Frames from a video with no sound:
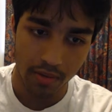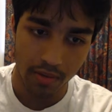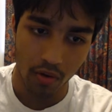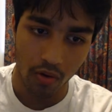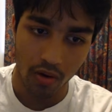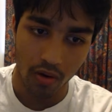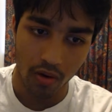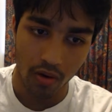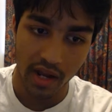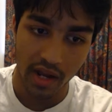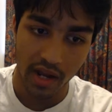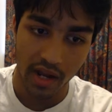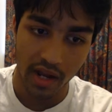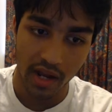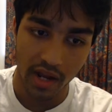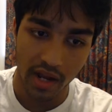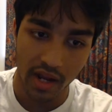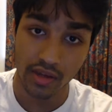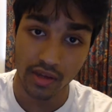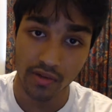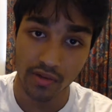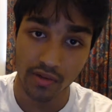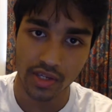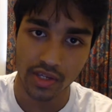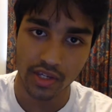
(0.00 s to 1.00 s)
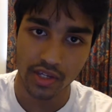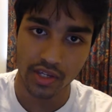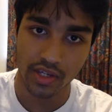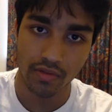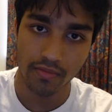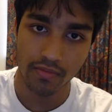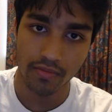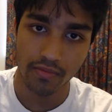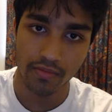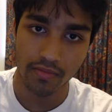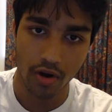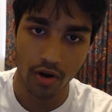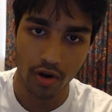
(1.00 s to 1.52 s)
and it was extremely
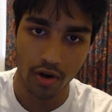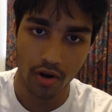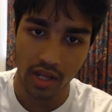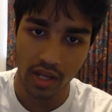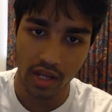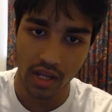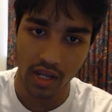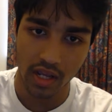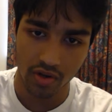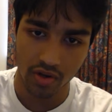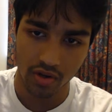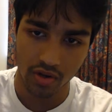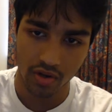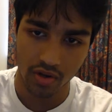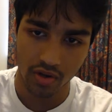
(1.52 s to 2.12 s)
hurting too.